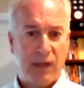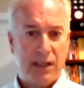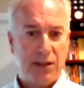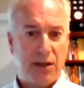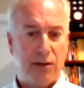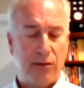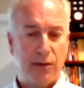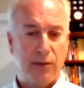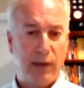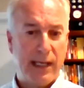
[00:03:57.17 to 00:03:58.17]
So
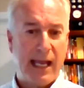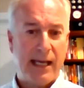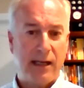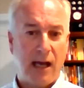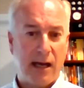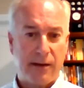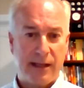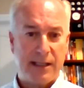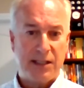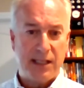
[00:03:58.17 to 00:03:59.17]
we can't honor
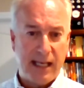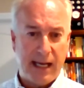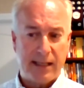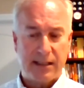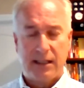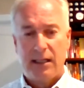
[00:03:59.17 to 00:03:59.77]
this yet.